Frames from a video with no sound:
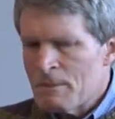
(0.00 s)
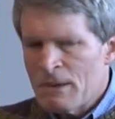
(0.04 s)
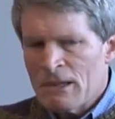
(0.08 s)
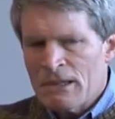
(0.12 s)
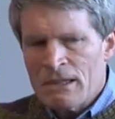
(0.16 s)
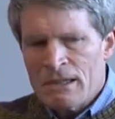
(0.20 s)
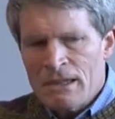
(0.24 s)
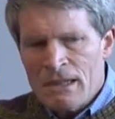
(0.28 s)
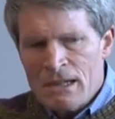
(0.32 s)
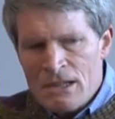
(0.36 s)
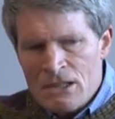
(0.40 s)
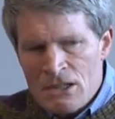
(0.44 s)
But
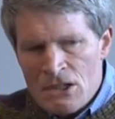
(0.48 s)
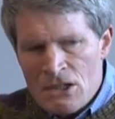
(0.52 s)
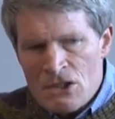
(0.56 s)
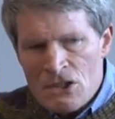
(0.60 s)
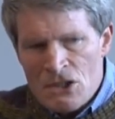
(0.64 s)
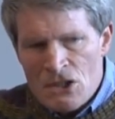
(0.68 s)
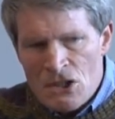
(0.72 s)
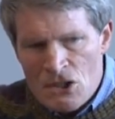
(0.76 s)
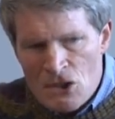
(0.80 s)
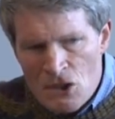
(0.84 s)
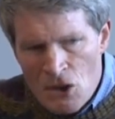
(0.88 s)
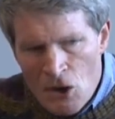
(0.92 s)
the thing is, there's
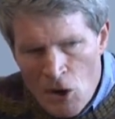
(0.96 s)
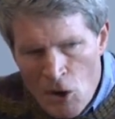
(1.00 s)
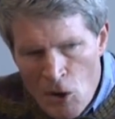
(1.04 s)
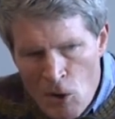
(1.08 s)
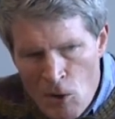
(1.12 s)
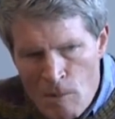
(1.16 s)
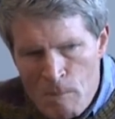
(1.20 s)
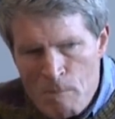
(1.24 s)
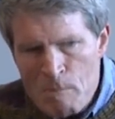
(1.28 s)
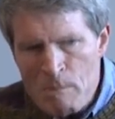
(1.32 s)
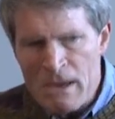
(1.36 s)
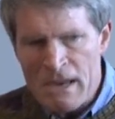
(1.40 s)
such
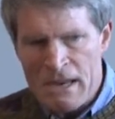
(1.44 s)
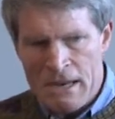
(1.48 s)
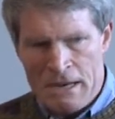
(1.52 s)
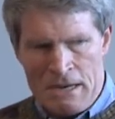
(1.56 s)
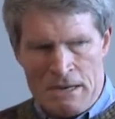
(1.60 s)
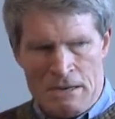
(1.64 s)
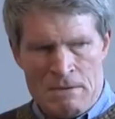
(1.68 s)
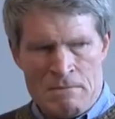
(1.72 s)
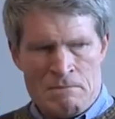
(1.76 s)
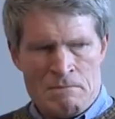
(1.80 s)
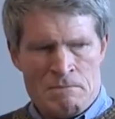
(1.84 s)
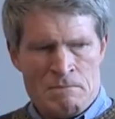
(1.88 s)

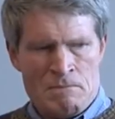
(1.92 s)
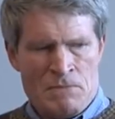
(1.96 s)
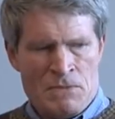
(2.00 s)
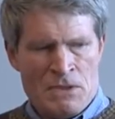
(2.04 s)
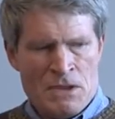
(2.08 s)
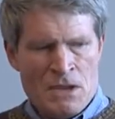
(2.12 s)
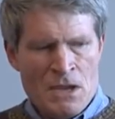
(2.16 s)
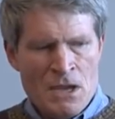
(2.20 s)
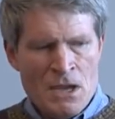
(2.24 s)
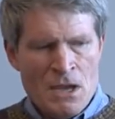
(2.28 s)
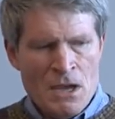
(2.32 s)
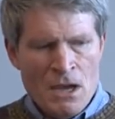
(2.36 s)
open
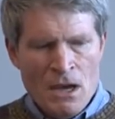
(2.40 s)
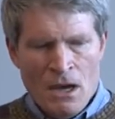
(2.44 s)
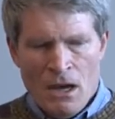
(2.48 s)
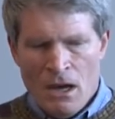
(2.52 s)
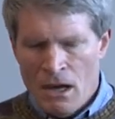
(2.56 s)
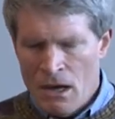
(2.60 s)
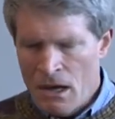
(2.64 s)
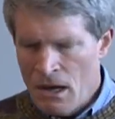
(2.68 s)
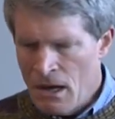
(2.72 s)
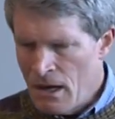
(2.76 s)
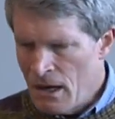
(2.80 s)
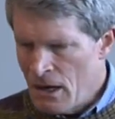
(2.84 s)

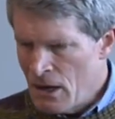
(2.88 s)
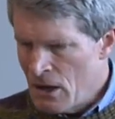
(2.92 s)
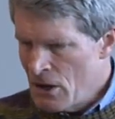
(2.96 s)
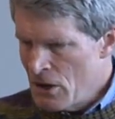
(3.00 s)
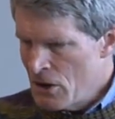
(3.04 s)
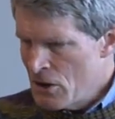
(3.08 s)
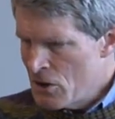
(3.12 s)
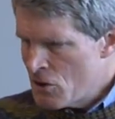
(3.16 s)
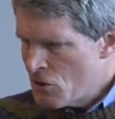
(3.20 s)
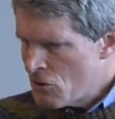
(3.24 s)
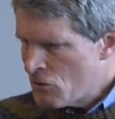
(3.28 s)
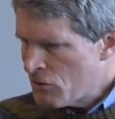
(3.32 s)

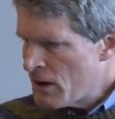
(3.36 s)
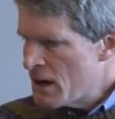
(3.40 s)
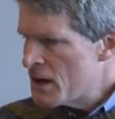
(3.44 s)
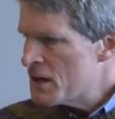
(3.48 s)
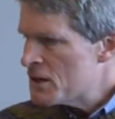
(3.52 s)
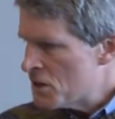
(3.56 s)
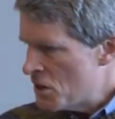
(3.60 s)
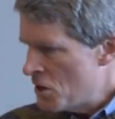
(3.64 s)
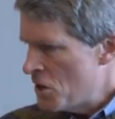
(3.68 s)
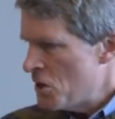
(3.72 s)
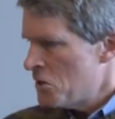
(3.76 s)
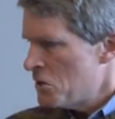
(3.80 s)
uh,
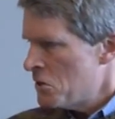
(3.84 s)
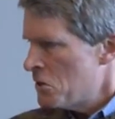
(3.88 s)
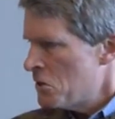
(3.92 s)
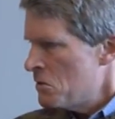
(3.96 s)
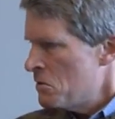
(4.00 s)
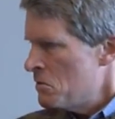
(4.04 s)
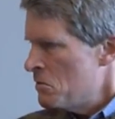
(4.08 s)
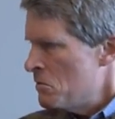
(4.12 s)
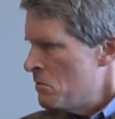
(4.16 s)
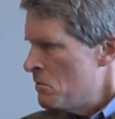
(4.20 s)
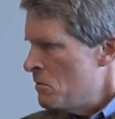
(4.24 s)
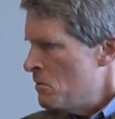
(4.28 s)

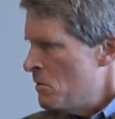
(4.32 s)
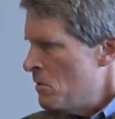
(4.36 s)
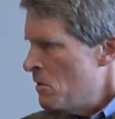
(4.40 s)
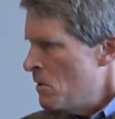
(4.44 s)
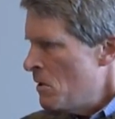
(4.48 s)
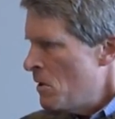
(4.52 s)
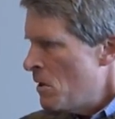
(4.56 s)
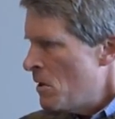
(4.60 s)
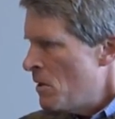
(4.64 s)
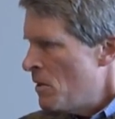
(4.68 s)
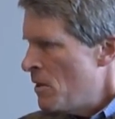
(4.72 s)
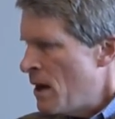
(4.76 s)
craziness
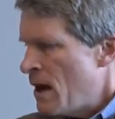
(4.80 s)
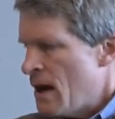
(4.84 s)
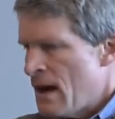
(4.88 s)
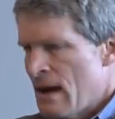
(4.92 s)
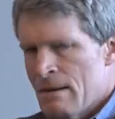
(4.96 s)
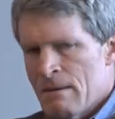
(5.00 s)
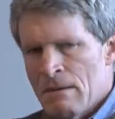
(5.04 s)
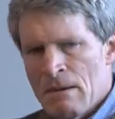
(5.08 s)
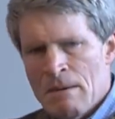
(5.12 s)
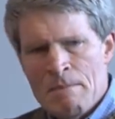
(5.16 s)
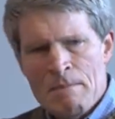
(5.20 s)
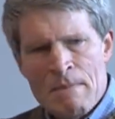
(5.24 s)

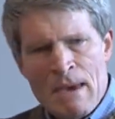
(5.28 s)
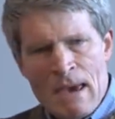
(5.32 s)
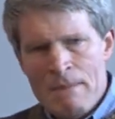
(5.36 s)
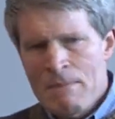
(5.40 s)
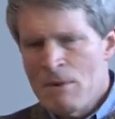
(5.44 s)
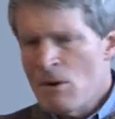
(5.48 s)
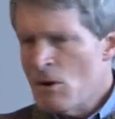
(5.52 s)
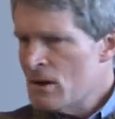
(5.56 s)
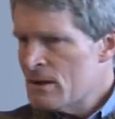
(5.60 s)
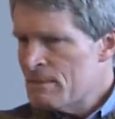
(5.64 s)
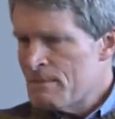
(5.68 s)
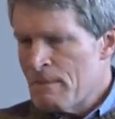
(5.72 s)
that
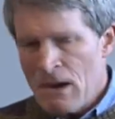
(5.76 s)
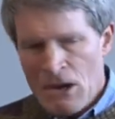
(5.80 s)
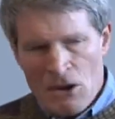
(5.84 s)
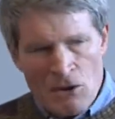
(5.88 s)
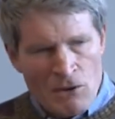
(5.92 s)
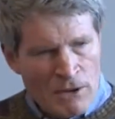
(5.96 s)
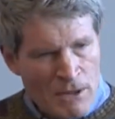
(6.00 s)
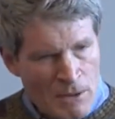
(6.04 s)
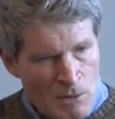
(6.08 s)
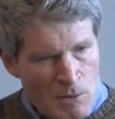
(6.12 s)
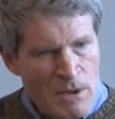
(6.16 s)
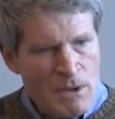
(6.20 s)
maybe it's
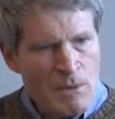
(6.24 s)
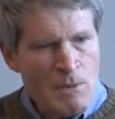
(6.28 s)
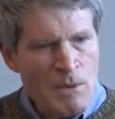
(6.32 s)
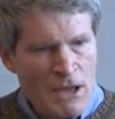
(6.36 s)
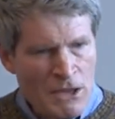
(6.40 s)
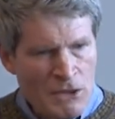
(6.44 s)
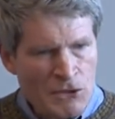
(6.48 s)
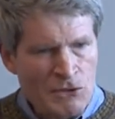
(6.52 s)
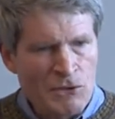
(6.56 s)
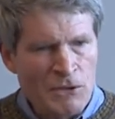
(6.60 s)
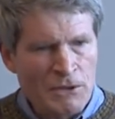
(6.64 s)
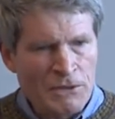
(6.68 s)
better that we
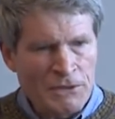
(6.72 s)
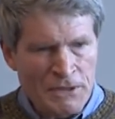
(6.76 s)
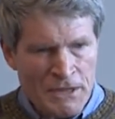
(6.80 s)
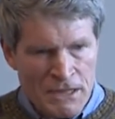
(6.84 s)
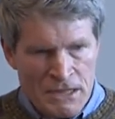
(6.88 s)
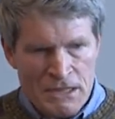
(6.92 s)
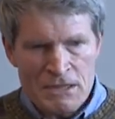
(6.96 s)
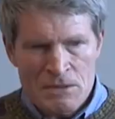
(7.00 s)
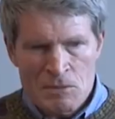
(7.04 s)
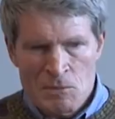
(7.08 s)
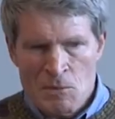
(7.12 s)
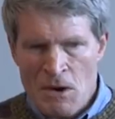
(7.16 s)
went through it
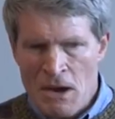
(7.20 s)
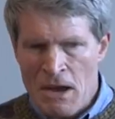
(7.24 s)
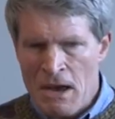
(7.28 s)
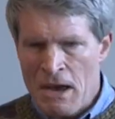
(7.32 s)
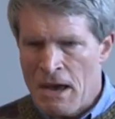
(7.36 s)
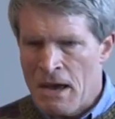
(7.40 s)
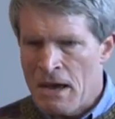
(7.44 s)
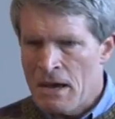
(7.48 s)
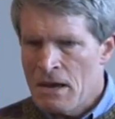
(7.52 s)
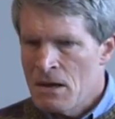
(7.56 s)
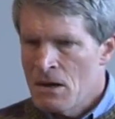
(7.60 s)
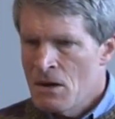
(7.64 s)
this
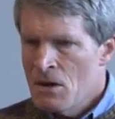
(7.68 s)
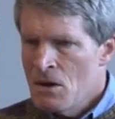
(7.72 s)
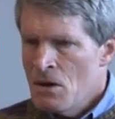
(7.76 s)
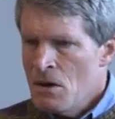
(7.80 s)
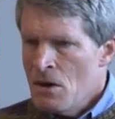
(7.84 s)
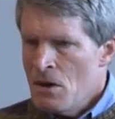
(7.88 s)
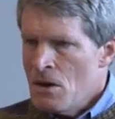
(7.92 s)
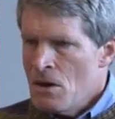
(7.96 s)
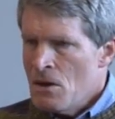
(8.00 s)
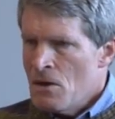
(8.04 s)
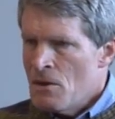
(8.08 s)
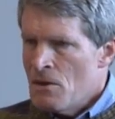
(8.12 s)
way
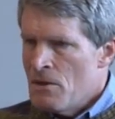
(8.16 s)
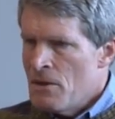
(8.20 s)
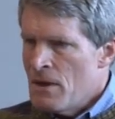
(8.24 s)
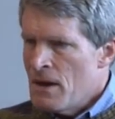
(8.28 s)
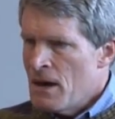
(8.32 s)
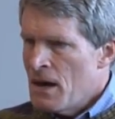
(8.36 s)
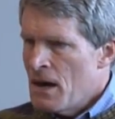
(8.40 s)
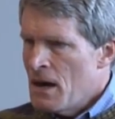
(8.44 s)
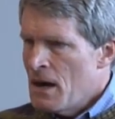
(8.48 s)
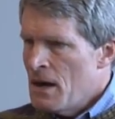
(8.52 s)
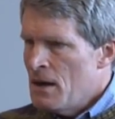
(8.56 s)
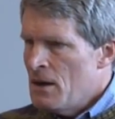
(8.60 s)

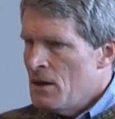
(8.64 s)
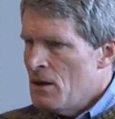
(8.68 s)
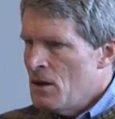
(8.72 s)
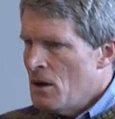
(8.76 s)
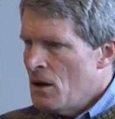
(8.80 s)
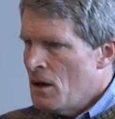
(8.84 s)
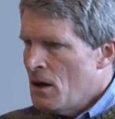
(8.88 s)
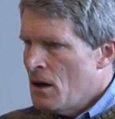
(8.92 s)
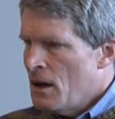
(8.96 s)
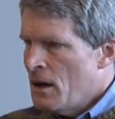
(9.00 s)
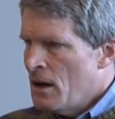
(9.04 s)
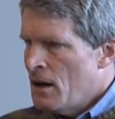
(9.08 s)
than
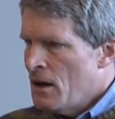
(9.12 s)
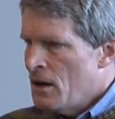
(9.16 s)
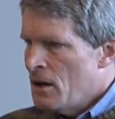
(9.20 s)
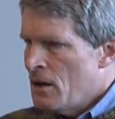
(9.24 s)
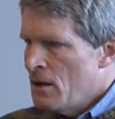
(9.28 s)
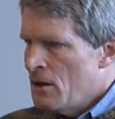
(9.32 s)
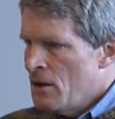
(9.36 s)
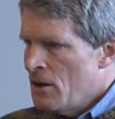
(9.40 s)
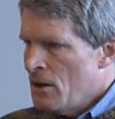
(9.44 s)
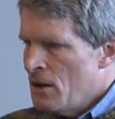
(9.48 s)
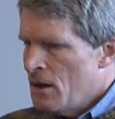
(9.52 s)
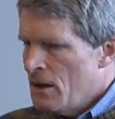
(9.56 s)

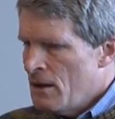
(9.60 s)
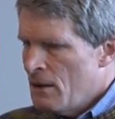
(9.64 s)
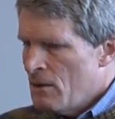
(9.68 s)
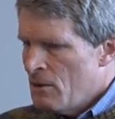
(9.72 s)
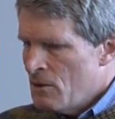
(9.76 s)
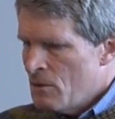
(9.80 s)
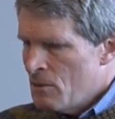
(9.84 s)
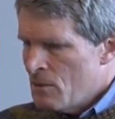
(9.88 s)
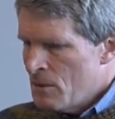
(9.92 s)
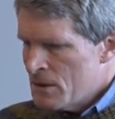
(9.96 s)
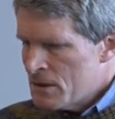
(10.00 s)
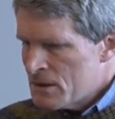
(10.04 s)
uh,
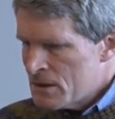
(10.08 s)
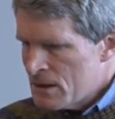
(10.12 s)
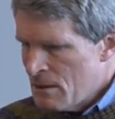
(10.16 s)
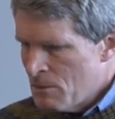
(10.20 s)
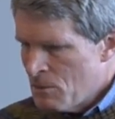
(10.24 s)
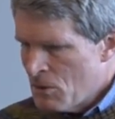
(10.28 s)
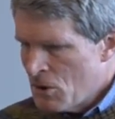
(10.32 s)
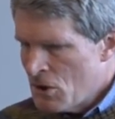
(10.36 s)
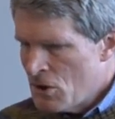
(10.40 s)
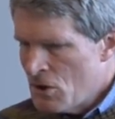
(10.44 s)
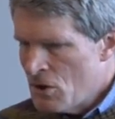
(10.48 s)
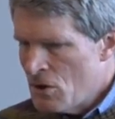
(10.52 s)
it, with
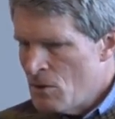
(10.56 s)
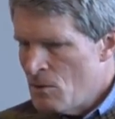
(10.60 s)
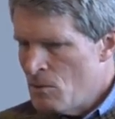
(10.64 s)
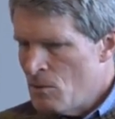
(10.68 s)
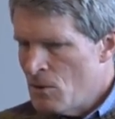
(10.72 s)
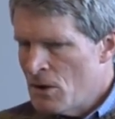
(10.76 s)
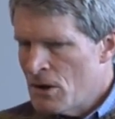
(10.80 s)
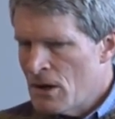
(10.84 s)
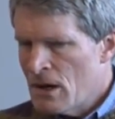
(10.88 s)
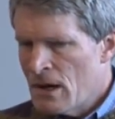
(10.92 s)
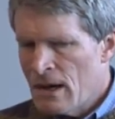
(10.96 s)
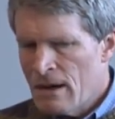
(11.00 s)
someone who
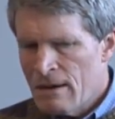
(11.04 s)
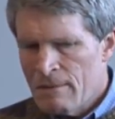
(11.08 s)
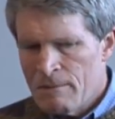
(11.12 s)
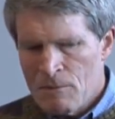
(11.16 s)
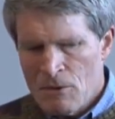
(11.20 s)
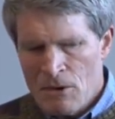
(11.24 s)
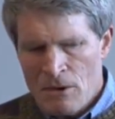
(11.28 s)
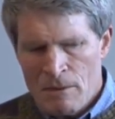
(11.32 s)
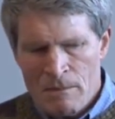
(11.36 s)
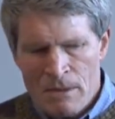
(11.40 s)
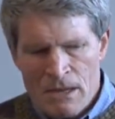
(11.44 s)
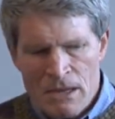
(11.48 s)
would have
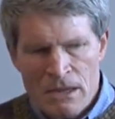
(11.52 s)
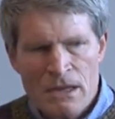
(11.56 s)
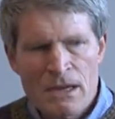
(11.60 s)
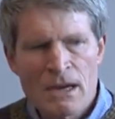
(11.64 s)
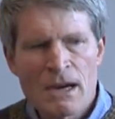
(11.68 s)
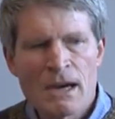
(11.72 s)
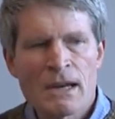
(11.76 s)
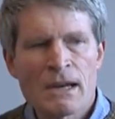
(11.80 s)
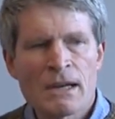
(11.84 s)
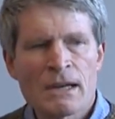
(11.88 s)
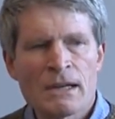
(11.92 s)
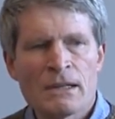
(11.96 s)
more
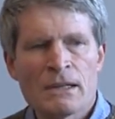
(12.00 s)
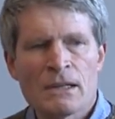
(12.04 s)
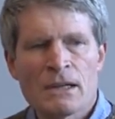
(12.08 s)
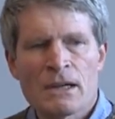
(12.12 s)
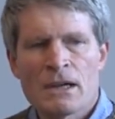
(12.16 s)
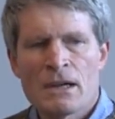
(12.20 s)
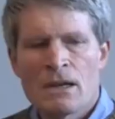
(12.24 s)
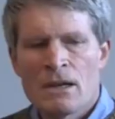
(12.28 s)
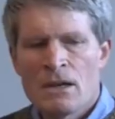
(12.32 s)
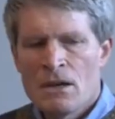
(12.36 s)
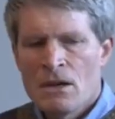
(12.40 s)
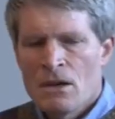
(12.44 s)

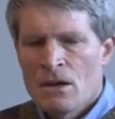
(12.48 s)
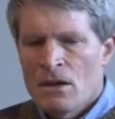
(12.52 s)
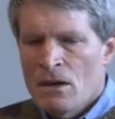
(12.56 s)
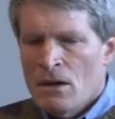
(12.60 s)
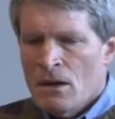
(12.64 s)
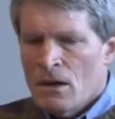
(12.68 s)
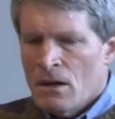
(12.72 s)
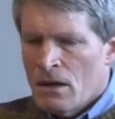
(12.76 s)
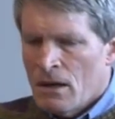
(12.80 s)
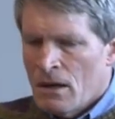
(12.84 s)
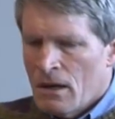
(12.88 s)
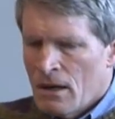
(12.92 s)
methodically
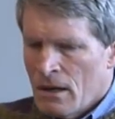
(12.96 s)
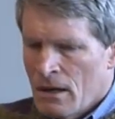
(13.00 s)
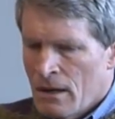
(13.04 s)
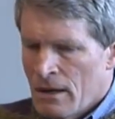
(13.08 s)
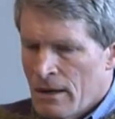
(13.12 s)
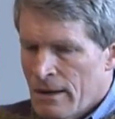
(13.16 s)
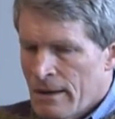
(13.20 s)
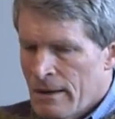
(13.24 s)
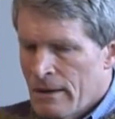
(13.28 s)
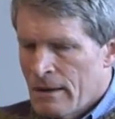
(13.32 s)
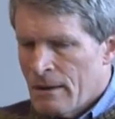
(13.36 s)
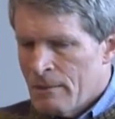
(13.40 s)

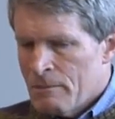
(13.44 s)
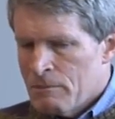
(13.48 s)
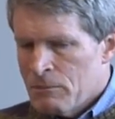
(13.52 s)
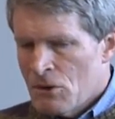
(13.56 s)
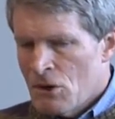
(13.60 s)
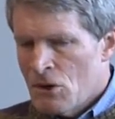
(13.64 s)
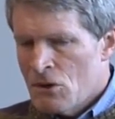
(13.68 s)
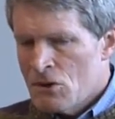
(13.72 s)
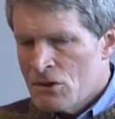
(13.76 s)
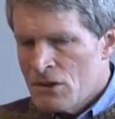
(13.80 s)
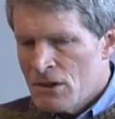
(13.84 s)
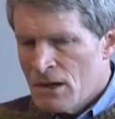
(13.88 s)
uh,
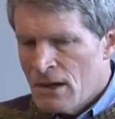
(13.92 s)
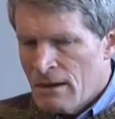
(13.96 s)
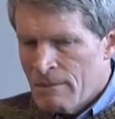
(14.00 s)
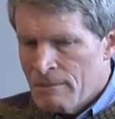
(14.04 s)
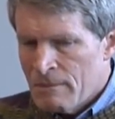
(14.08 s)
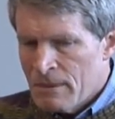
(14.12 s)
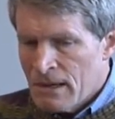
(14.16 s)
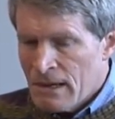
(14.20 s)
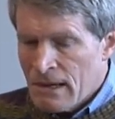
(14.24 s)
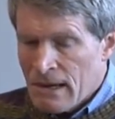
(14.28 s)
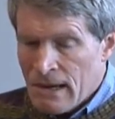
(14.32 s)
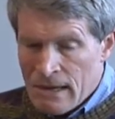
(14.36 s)
approached government.